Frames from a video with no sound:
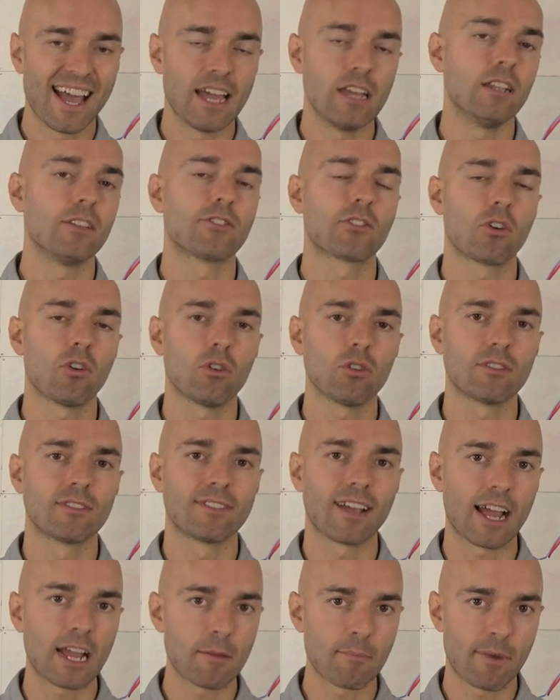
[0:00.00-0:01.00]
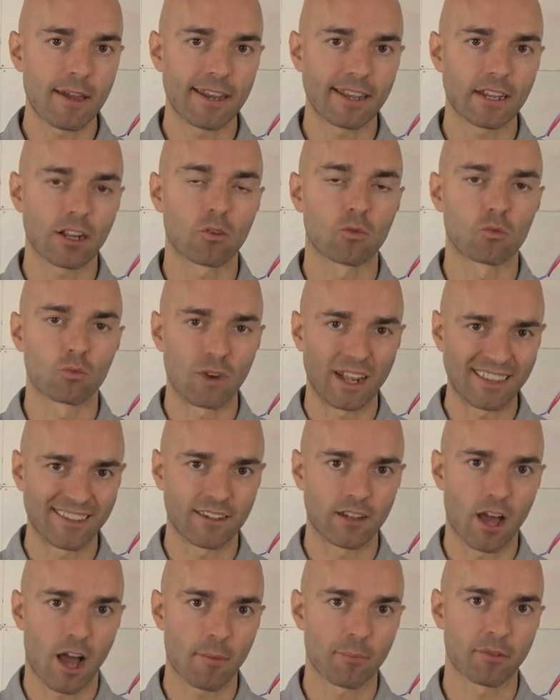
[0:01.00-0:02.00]
And it's called diabetic
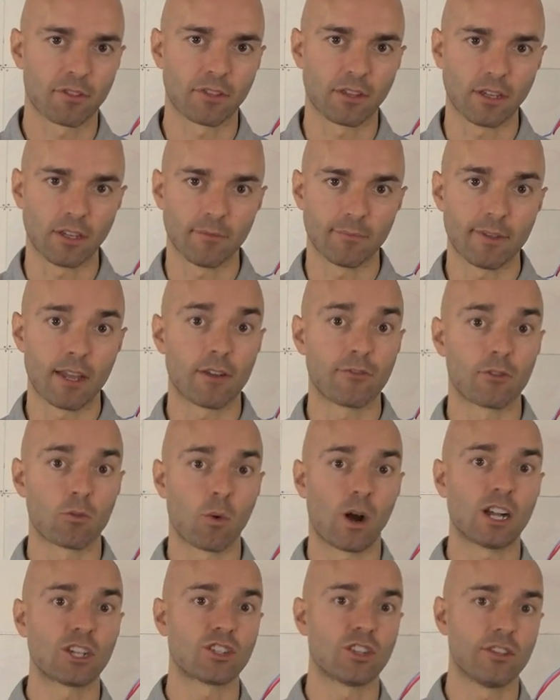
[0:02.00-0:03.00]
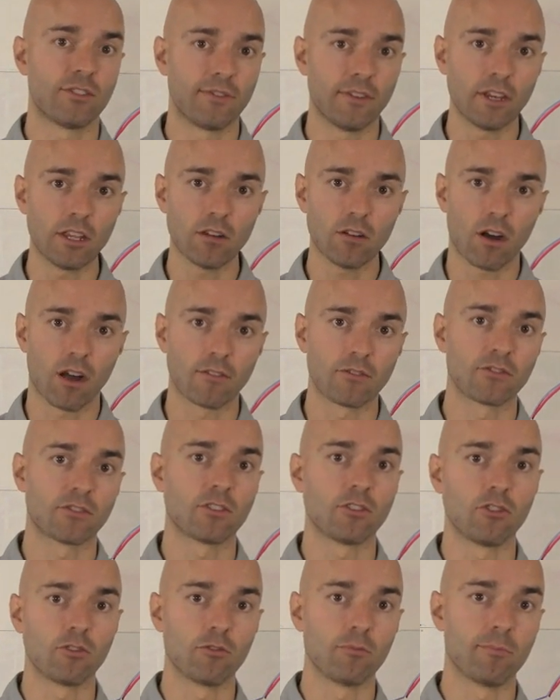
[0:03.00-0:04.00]
retinopathy. Now, if you're watching this video,
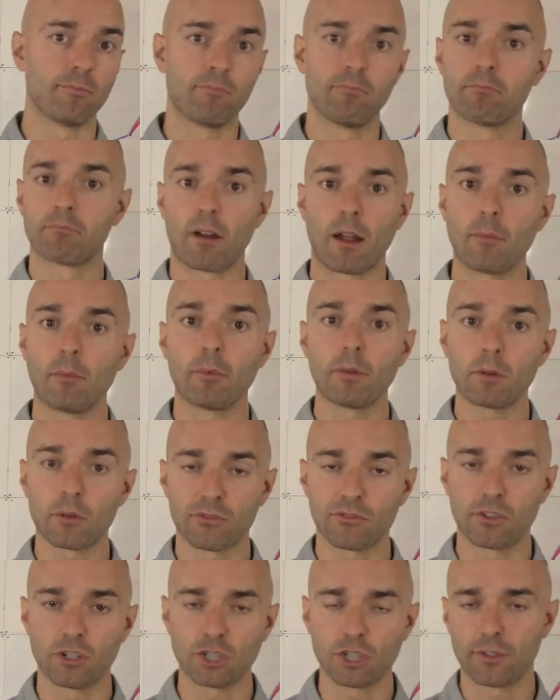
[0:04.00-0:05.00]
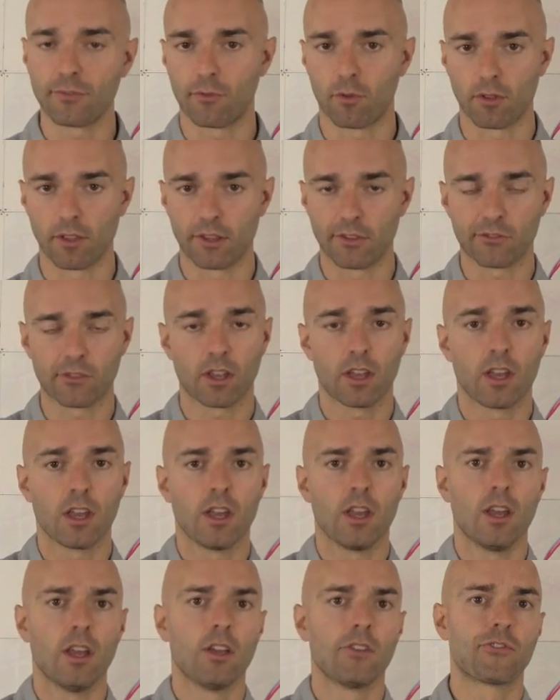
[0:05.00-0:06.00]
obviously you probably were searching for this.
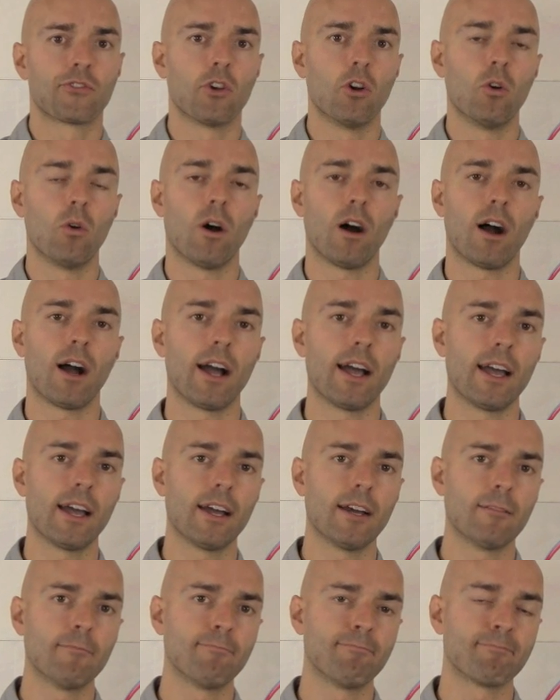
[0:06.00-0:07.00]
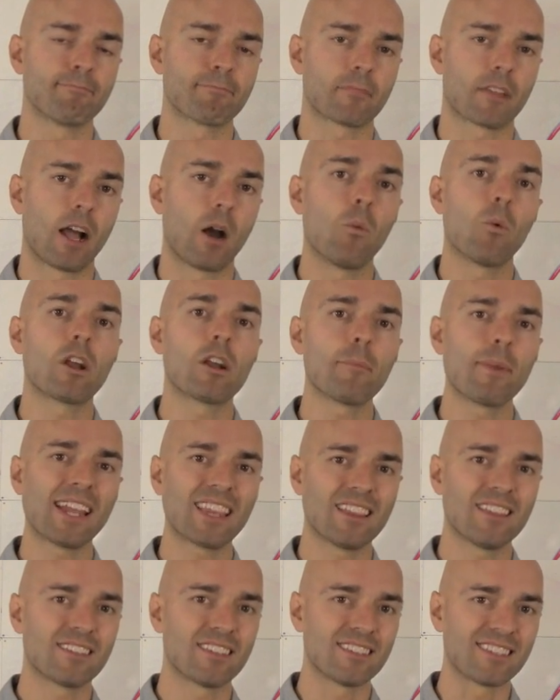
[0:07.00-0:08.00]
So I want to
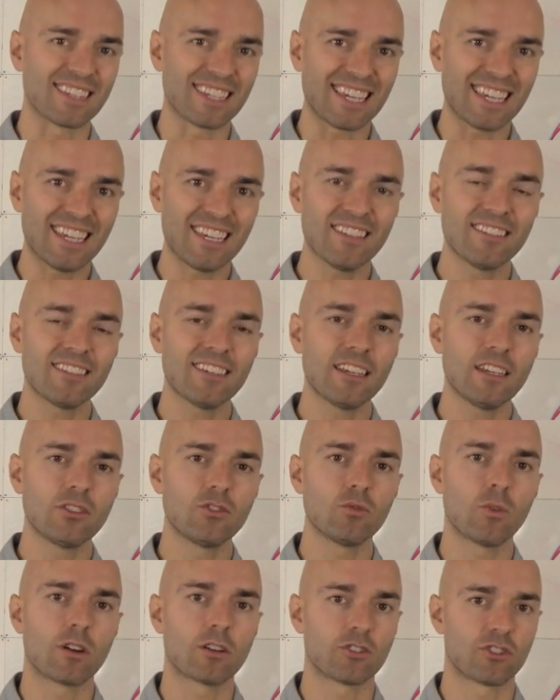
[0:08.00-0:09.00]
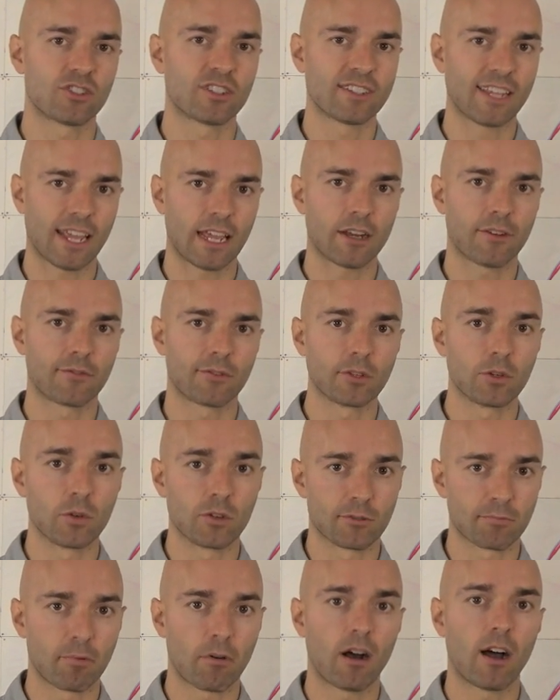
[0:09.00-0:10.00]
make this as easy to understand for
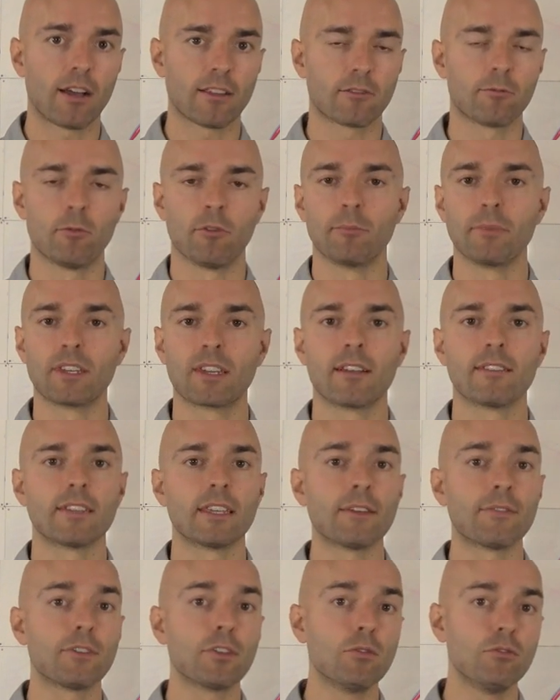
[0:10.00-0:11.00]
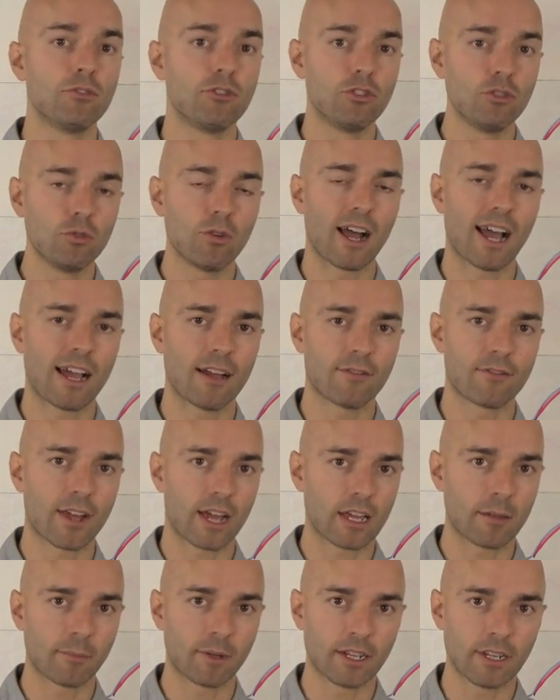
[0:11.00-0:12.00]
you as possible, because if you do have
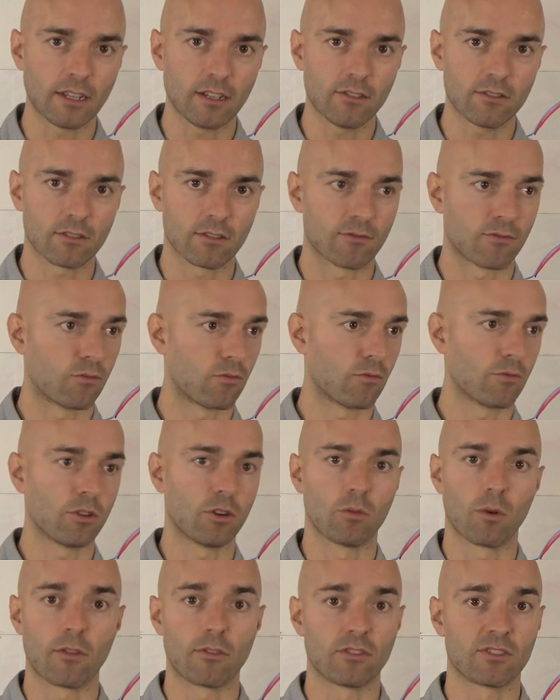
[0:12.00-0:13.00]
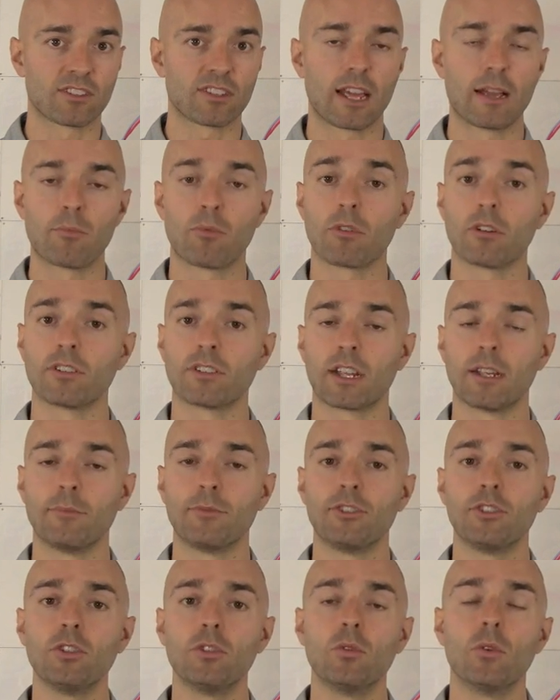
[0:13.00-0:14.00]
diabetes, of whether it's type 1 or
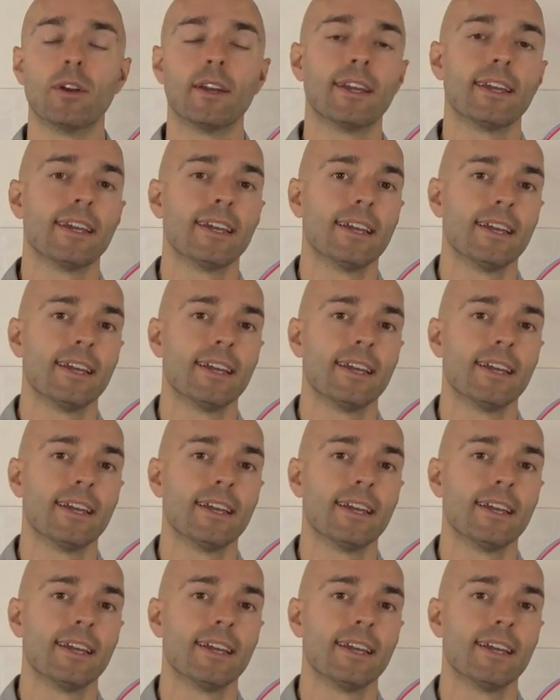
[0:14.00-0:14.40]
type 2,